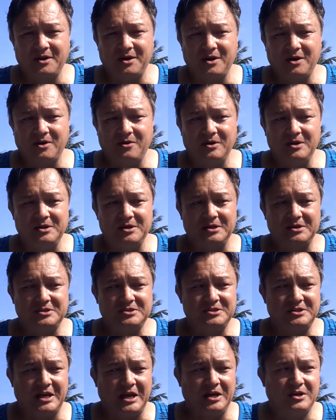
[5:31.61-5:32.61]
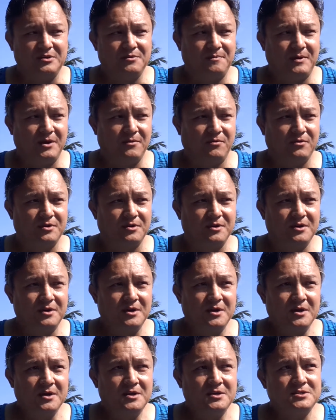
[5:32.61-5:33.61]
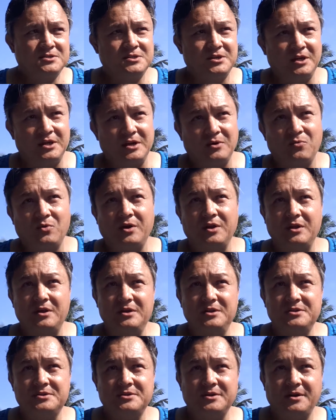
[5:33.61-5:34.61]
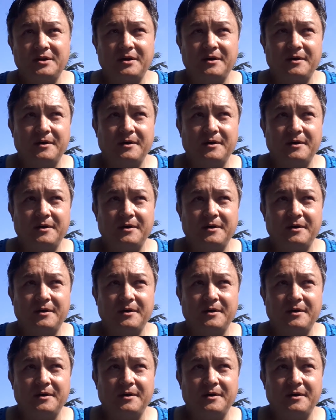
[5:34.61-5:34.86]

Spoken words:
You know, it's neat to be able to sit on one of these